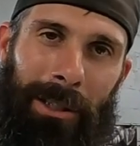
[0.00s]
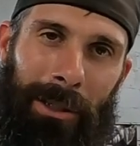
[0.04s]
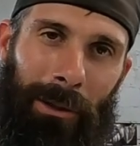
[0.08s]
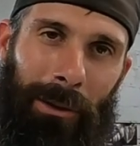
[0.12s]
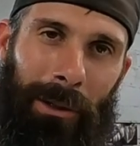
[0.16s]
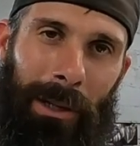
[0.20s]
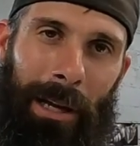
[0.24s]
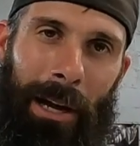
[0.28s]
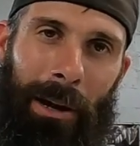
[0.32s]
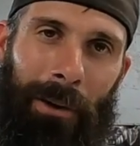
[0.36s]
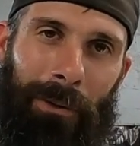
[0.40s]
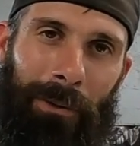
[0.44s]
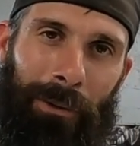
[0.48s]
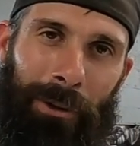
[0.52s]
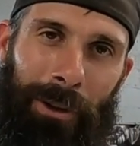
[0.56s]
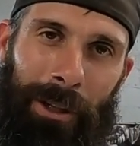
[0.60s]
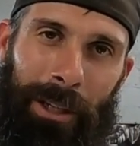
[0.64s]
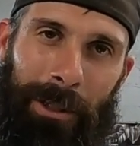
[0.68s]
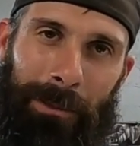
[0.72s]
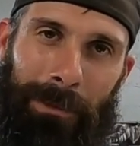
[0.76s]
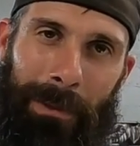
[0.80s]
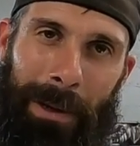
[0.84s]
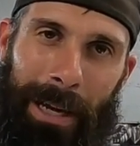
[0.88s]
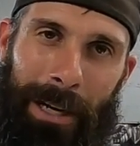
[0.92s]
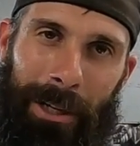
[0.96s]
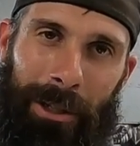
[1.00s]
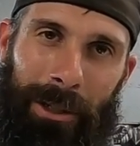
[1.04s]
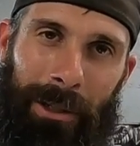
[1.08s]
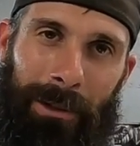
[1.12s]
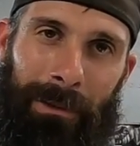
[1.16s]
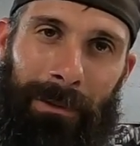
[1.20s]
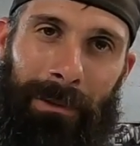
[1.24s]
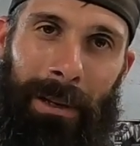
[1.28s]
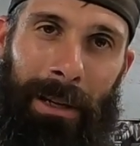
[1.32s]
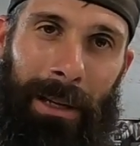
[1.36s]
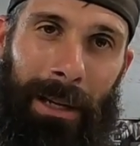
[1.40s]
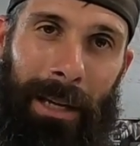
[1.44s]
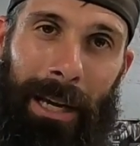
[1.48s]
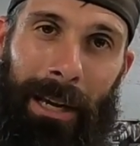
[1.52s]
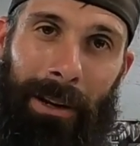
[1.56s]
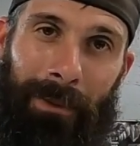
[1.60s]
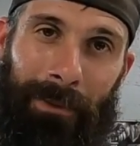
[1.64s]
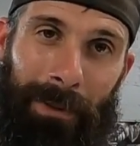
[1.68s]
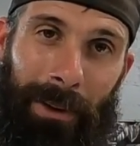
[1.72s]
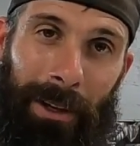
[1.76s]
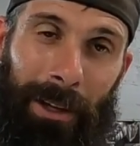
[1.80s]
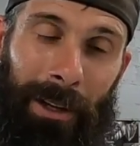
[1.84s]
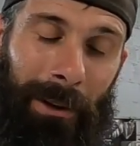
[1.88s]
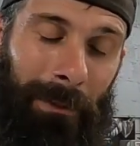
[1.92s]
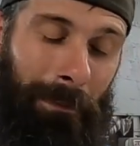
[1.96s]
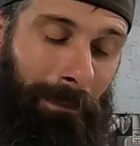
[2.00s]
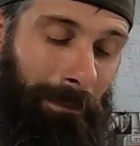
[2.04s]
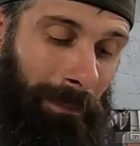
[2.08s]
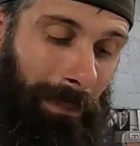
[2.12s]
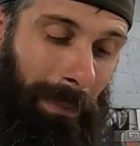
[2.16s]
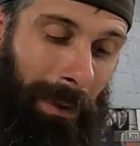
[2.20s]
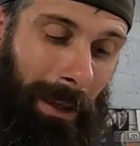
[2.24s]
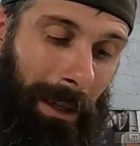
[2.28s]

to allow for the expansion and fit up.